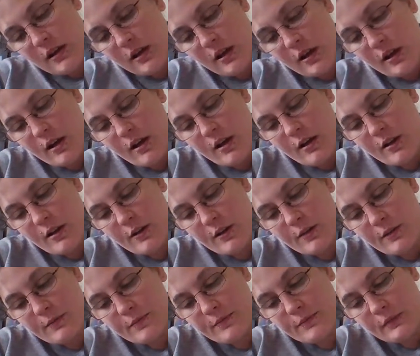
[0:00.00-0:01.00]

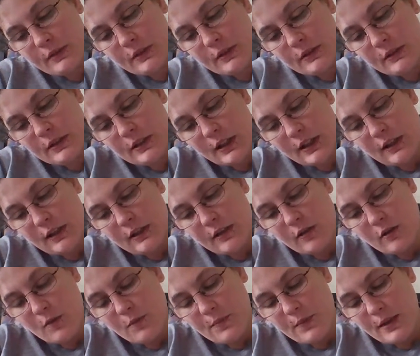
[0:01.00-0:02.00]
let's see,
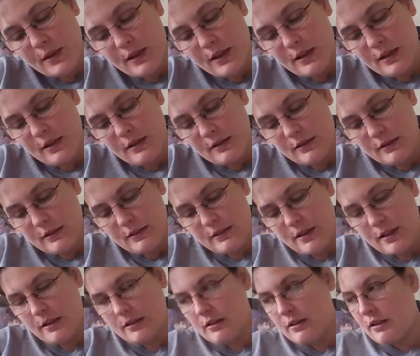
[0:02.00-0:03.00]
open,
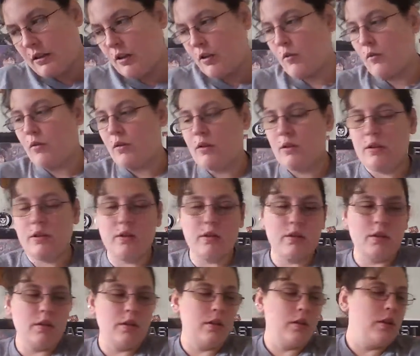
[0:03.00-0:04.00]
says you.
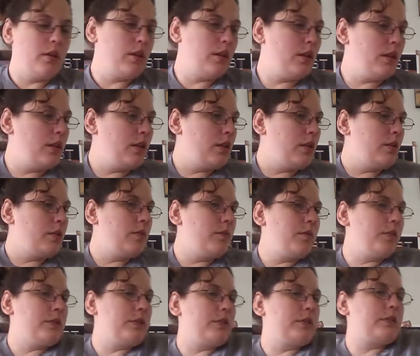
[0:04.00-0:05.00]

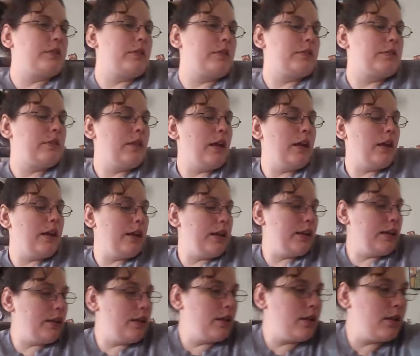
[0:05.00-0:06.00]
Put this
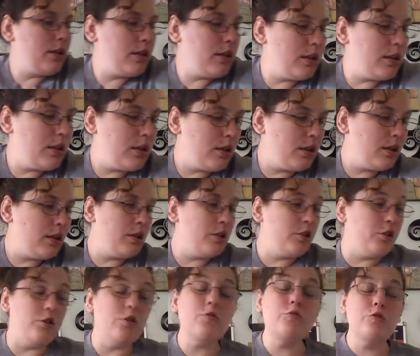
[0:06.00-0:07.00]
aside.
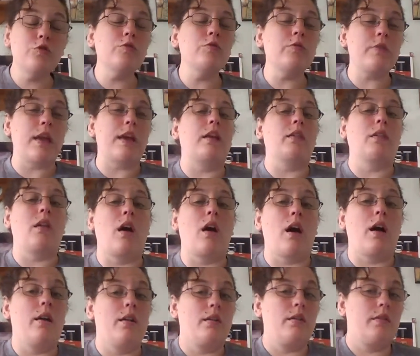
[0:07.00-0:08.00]
You do get a
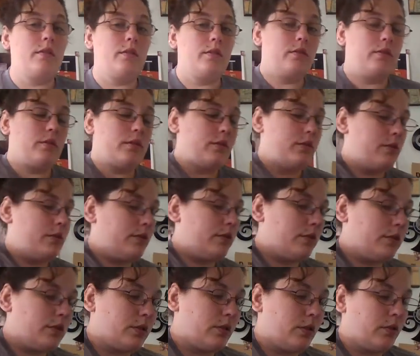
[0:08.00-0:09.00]
lot.
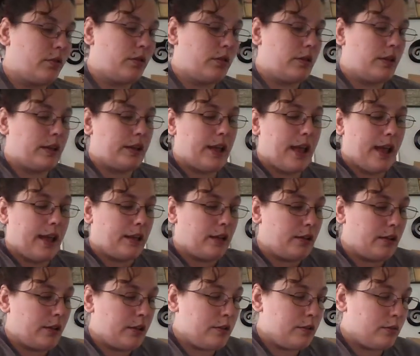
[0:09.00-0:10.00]
So, again,
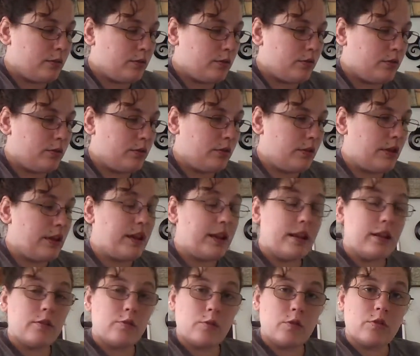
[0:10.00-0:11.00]
it
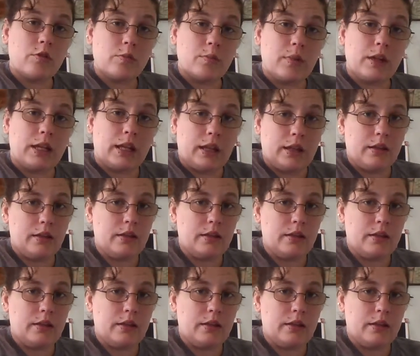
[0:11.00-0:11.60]
is worth the money.